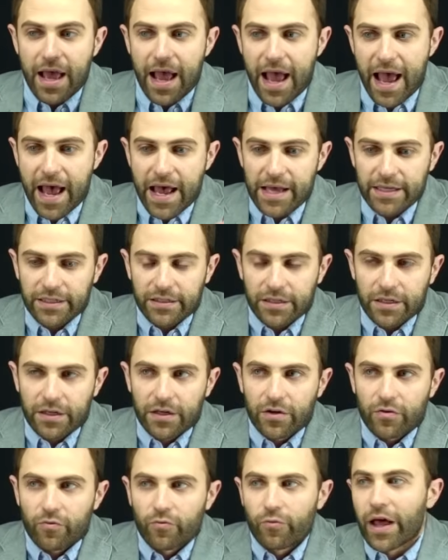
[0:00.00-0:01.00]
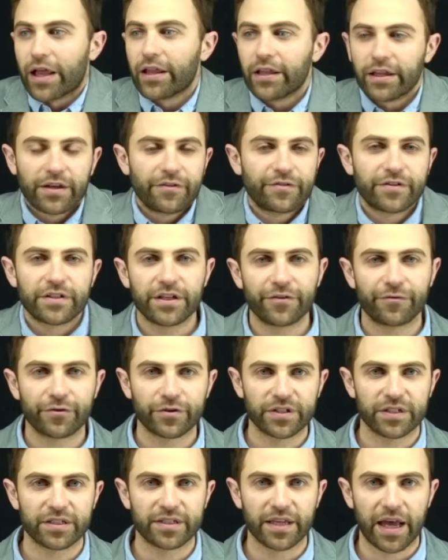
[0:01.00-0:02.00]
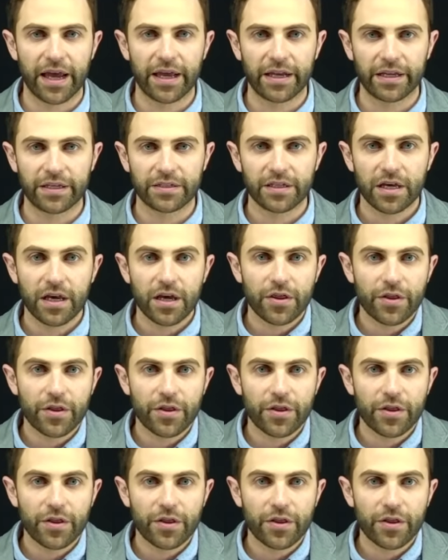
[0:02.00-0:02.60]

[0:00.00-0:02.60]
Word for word: as relative to different societies.